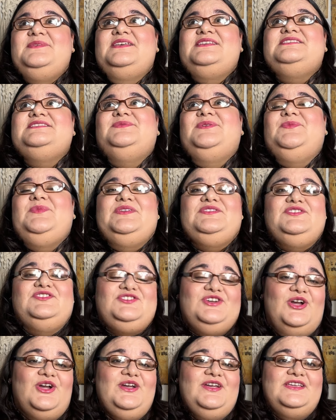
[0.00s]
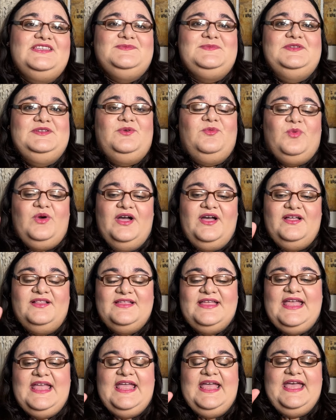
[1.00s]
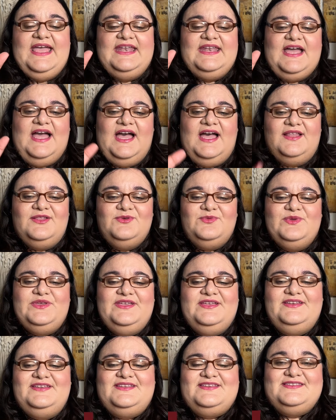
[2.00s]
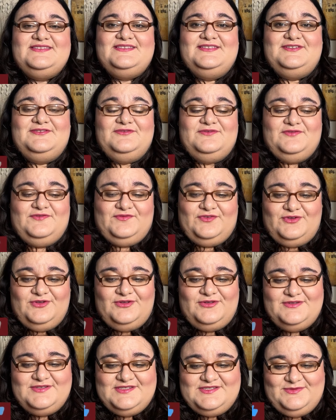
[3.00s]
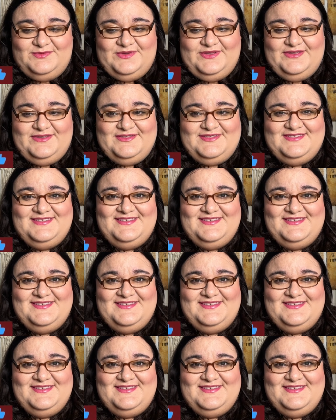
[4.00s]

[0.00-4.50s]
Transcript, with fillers: Yes, we went to Target, it's been a while, and Halloween is in full swing.